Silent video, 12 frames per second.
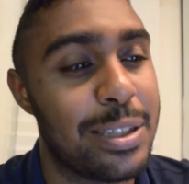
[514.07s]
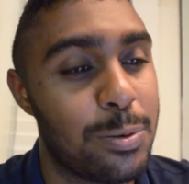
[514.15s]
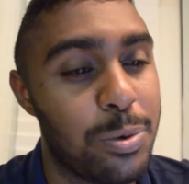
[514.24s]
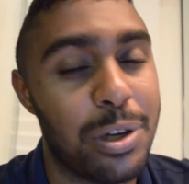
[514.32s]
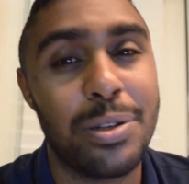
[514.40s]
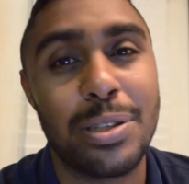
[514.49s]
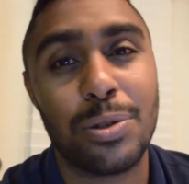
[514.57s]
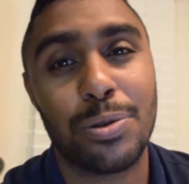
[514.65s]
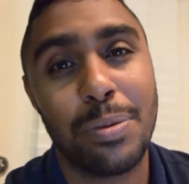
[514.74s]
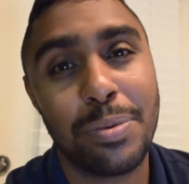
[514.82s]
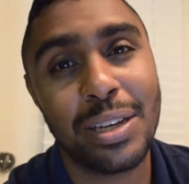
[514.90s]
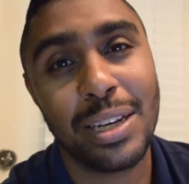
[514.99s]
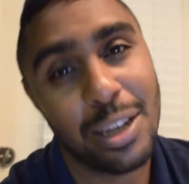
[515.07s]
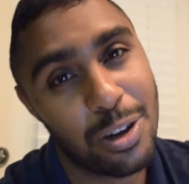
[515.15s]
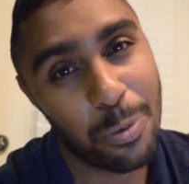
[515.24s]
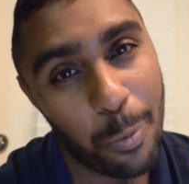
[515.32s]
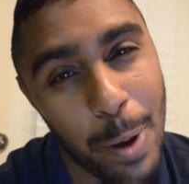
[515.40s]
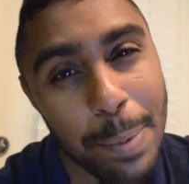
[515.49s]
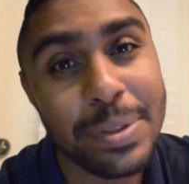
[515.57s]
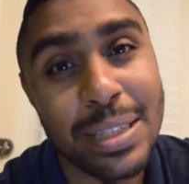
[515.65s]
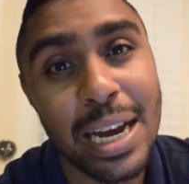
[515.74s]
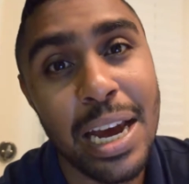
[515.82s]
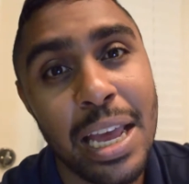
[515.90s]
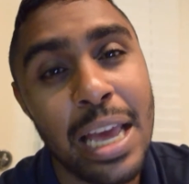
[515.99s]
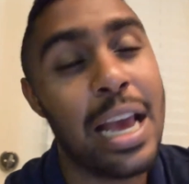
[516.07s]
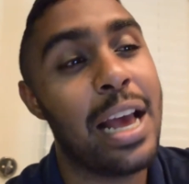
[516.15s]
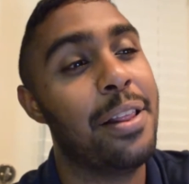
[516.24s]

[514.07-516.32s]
is well descripted in your website